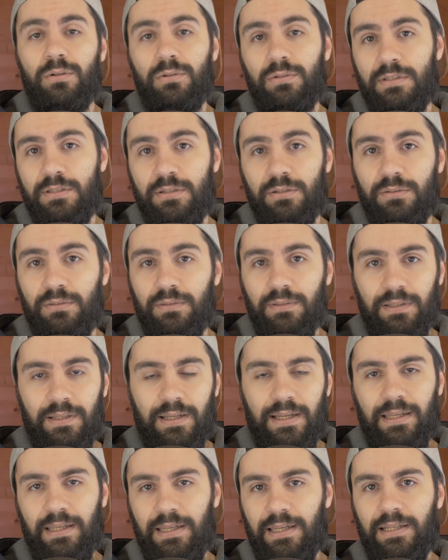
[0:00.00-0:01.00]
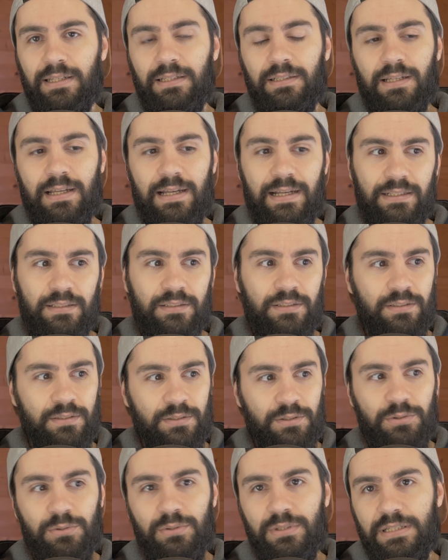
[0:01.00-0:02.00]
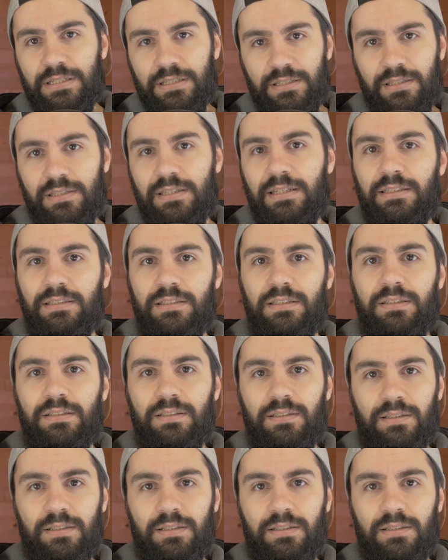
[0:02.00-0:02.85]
Also, I can add to this that